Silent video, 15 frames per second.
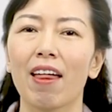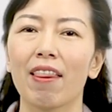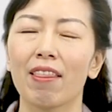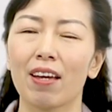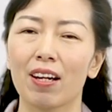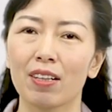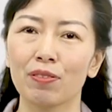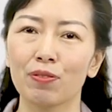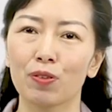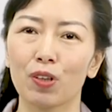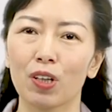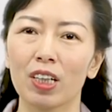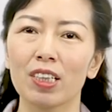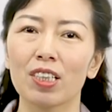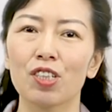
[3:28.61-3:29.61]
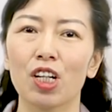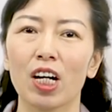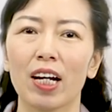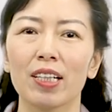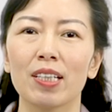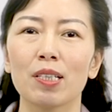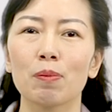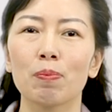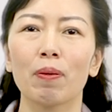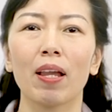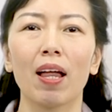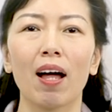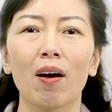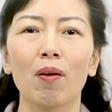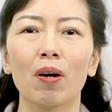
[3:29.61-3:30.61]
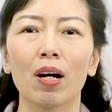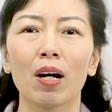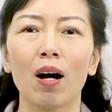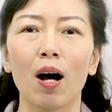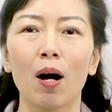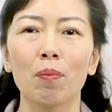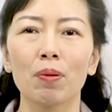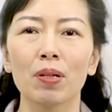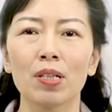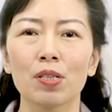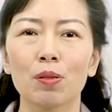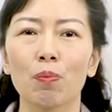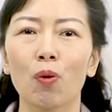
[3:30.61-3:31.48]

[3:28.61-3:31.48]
Therefore, the Chinese plow accomplished